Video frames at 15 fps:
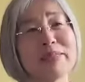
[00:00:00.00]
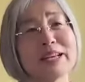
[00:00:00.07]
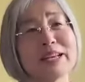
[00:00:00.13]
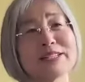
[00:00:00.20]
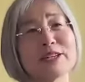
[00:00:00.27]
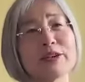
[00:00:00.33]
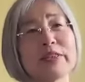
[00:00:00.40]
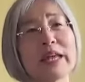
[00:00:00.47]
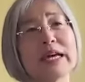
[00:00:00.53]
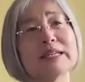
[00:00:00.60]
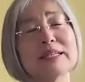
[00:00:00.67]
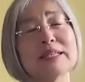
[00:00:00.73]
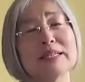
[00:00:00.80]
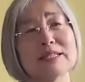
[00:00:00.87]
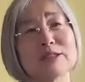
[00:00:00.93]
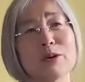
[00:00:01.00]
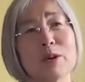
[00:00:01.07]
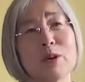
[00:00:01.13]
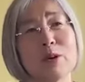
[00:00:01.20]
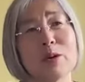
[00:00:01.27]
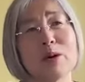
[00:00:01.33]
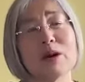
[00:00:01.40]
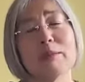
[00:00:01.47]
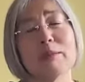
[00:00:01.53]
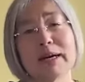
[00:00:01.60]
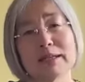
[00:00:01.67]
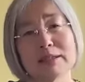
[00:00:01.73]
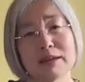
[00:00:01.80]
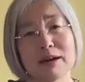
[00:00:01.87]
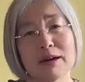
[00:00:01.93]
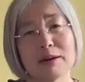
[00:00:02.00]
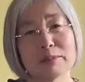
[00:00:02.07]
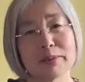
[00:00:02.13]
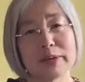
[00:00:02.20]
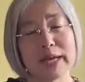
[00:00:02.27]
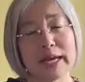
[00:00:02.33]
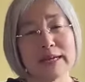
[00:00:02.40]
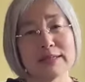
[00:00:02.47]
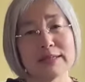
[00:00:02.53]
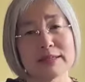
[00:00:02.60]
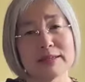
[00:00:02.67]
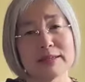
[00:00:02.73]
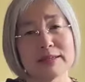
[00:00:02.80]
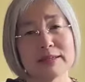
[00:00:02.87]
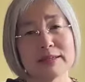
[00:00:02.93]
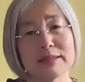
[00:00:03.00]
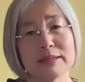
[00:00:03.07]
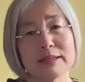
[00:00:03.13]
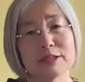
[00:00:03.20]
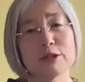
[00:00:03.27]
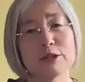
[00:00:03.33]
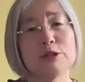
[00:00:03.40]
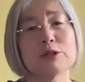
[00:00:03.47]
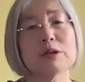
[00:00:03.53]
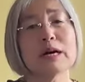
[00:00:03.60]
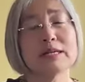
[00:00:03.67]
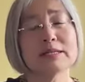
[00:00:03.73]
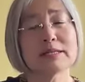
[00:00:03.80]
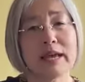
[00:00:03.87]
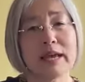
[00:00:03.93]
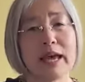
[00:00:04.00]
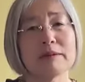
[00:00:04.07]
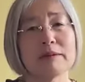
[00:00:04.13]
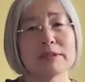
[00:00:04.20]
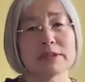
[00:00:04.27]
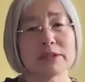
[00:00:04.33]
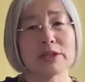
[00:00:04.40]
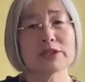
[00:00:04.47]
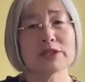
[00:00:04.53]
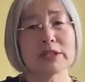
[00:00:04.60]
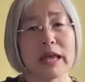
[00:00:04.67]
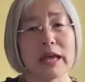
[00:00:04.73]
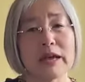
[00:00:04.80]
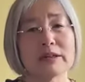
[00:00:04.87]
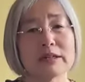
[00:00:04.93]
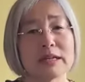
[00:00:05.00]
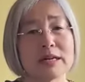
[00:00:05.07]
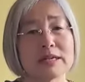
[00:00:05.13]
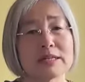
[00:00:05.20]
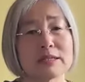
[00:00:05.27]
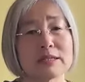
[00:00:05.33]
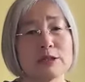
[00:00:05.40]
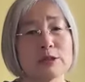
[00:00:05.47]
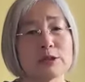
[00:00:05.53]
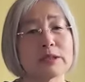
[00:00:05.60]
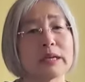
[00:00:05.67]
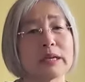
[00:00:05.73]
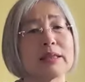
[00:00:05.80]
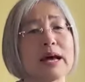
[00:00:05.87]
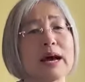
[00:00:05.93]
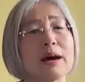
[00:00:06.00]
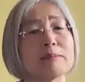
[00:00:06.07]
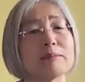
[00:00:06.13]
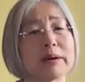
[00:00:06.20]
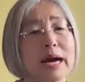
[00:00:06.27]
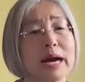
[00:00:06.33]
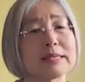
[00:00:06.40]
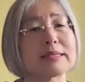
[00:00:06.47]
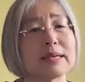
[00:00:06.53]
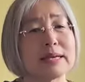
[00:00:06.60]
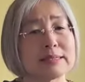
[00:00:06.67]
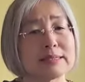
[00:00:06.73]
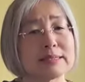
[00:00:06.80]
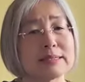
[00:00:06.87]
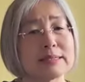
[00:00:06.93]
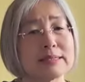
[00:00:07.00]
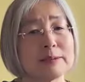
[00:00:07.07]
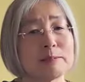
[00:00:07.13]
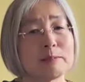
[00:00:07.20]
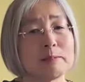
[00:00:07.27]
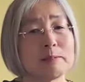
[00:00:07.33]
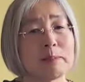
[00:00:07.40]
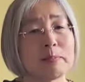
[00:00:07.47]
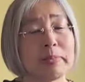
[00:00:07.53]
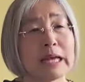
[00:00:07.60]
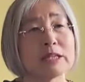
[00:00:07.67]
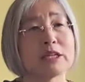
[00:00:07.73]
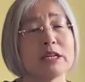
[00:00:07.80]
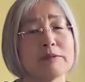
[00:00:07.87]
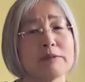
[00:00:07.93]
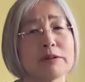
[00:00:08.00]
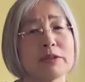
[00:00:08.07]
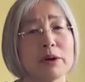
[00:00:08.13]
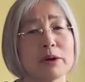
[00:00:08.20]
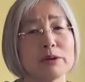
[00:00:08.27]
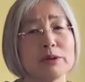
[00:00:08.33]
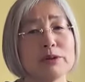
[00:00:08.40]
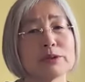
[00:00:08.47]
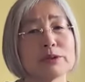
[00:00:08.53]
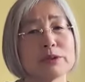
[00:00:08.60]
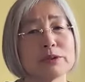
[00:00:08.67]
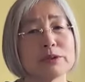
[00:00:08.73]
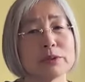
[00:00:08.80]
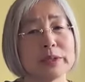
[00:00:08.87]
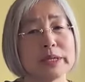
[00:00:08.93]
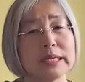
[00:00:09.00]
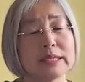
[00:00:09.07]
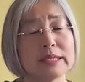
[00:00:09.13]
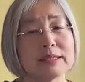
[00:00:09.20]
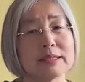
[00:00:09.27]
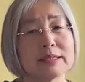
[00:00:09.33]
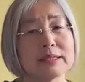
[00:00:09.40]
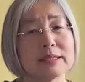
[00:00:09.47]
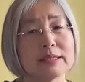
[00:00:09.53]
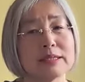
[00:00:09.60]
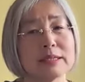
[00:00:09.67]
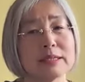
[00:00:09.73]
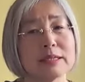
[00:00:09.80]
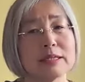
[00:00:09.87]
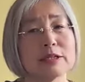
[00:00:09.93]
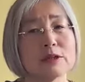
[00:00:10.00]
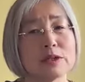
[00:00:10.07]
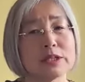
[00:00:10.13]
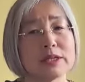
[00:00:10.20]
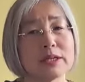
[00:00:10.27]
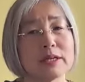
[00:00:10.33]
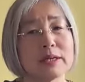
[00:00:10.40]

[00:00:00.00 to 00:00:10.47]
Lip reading: So that is all about the comprehension. So you guys have a certain areas you cannot process. So even though you could read English,